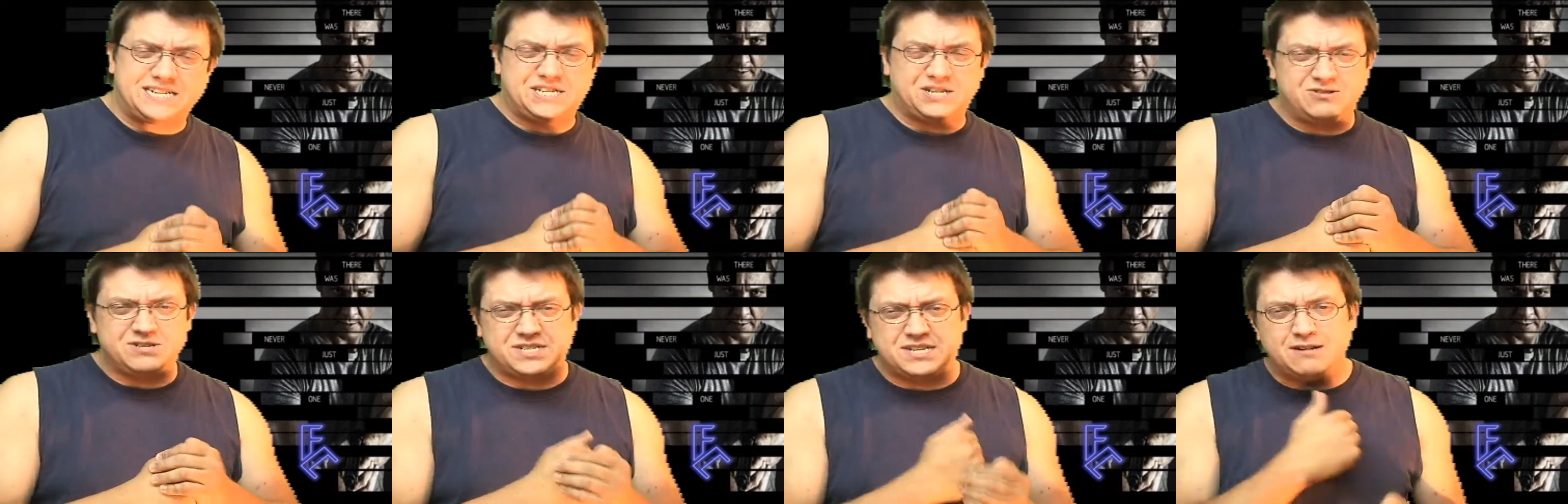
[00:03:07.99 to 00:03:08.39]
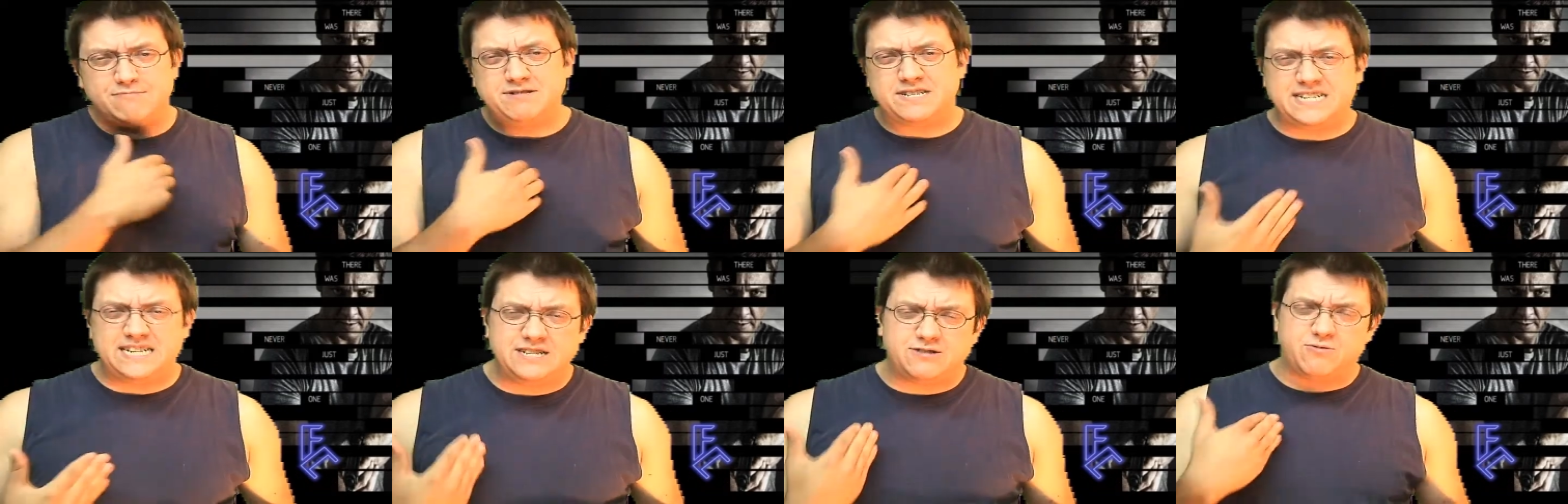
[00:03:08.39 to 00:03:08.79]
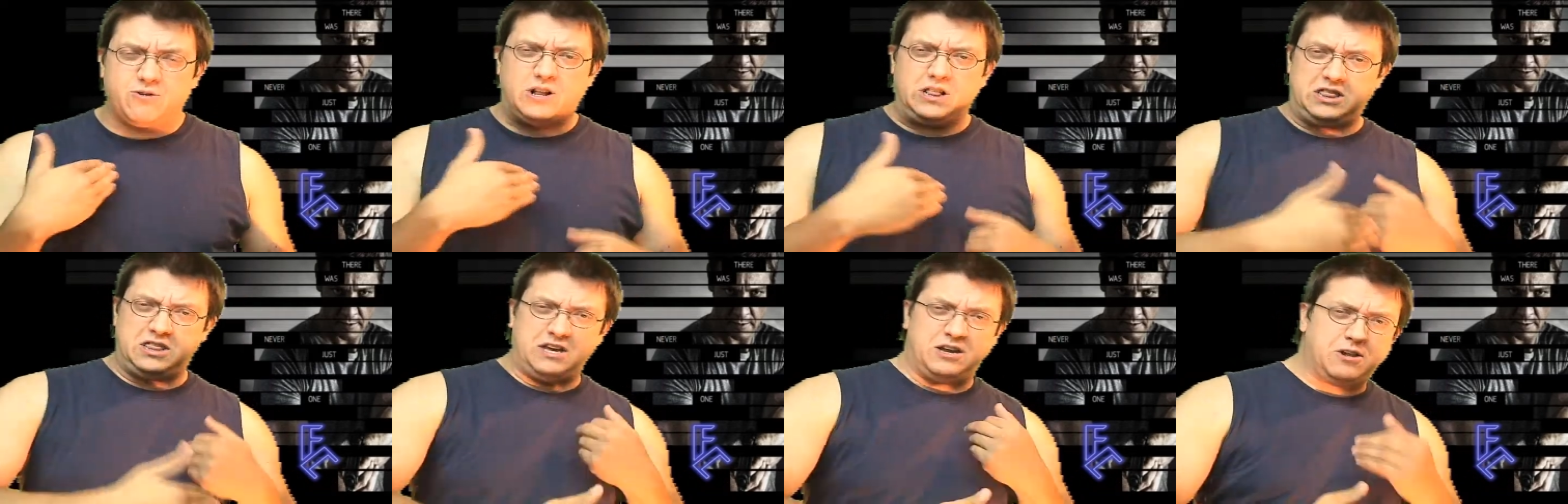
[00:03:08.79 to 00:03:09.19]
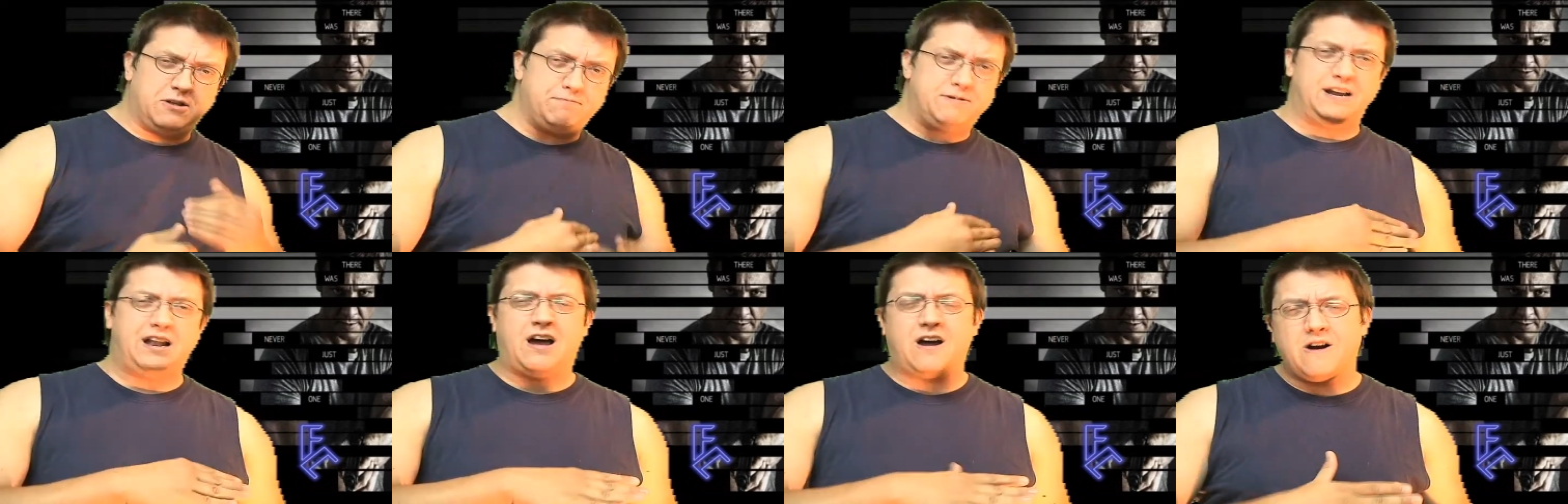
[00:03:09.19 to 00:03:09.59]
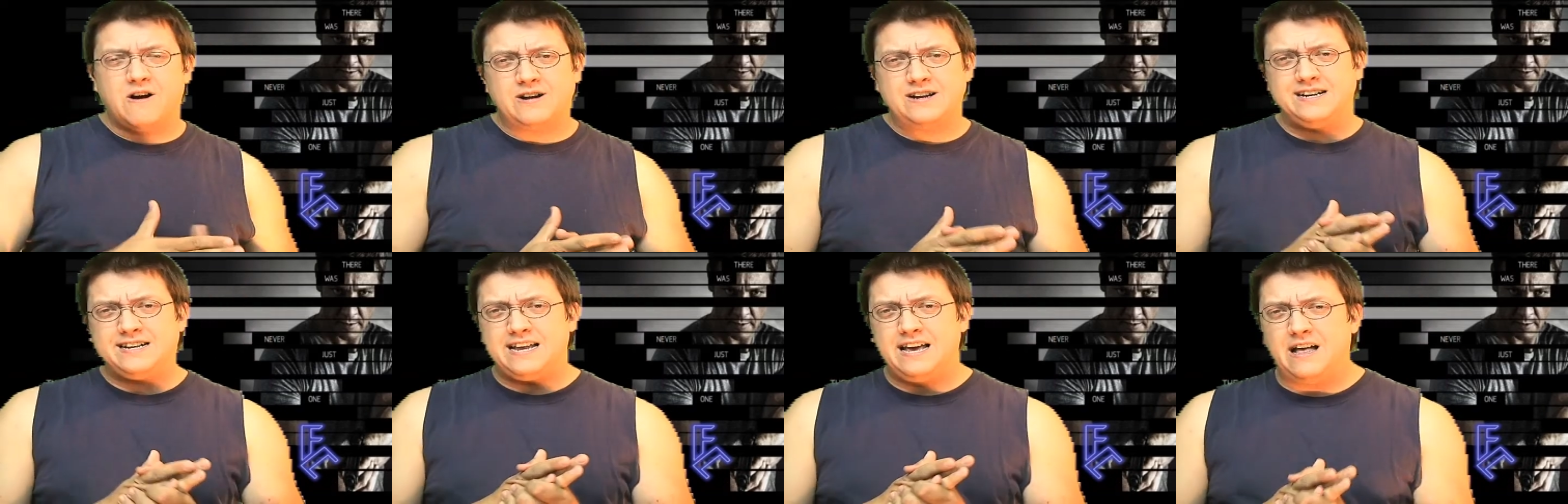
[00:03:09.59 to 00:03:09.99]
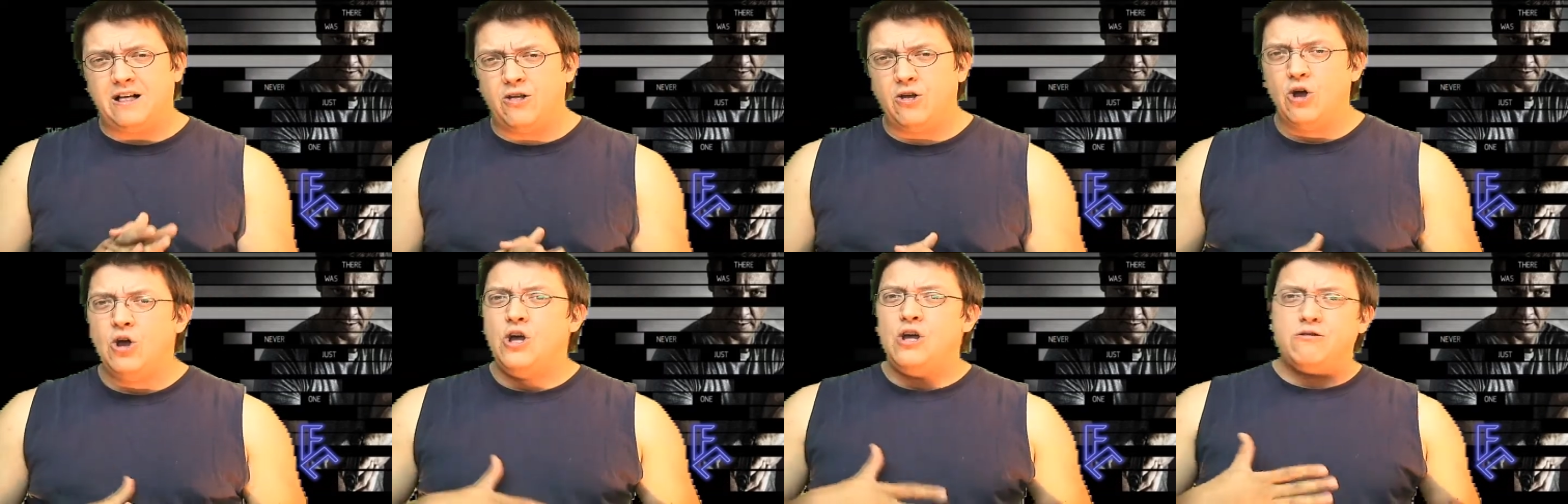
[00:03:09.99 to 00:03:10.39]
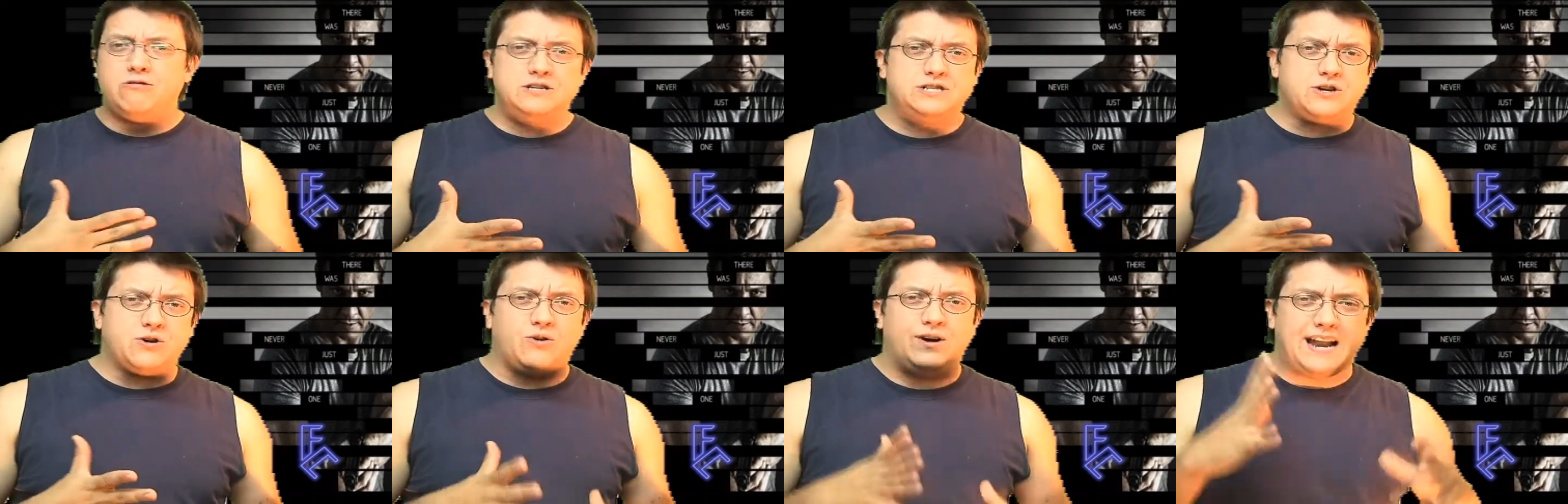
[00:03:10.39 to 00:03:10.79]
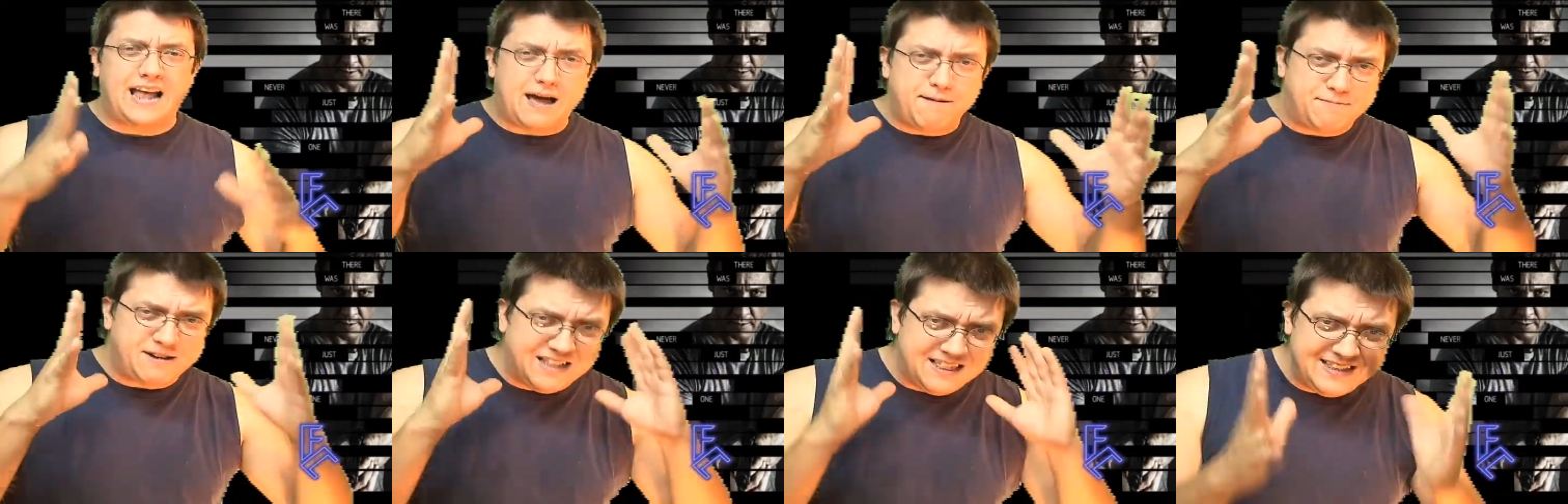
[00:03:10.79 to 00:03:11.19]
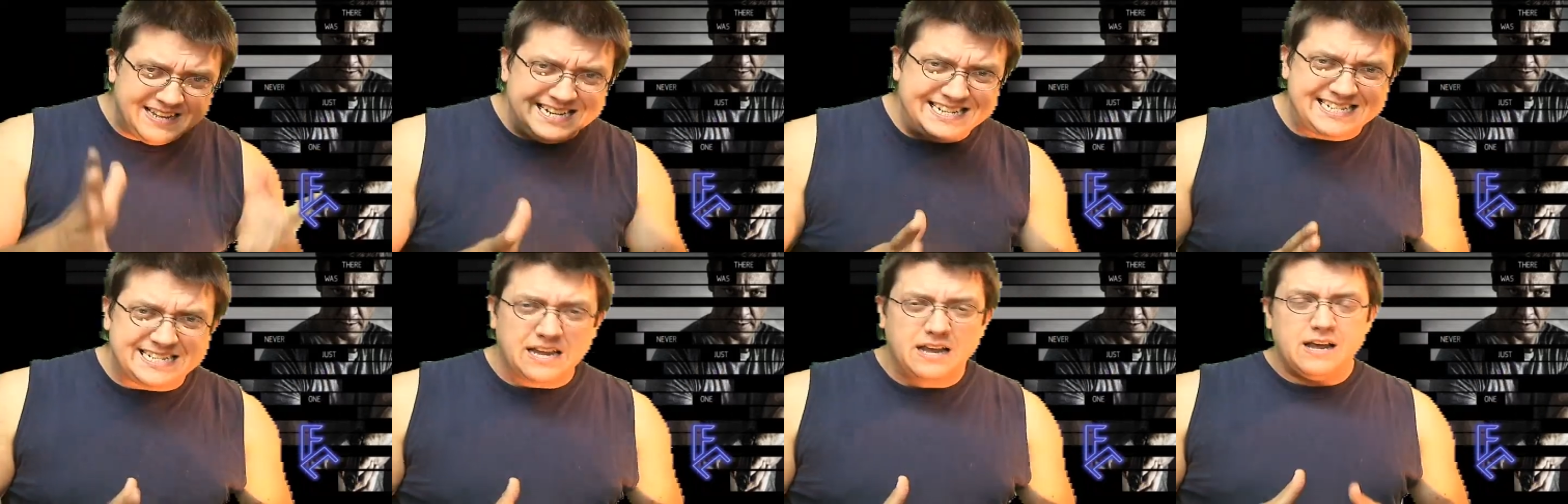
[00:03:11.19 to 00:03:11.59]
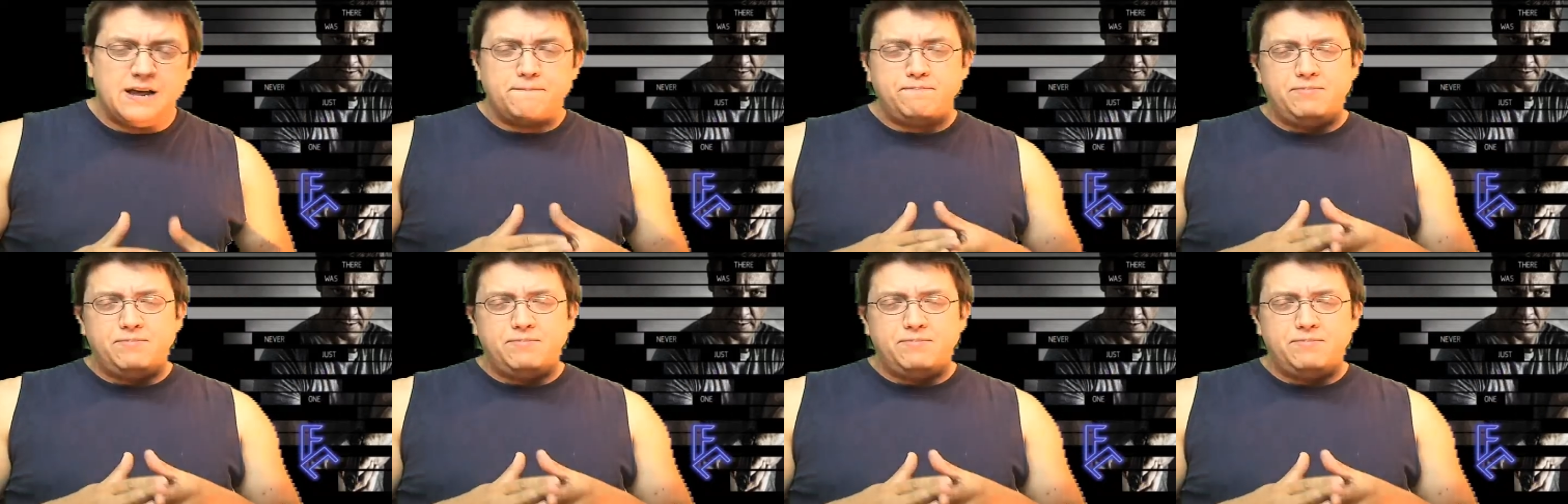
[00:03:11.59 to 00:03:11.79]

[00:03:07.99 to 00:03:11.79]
so some scenes were a little bit hard to tell what was going on, but at least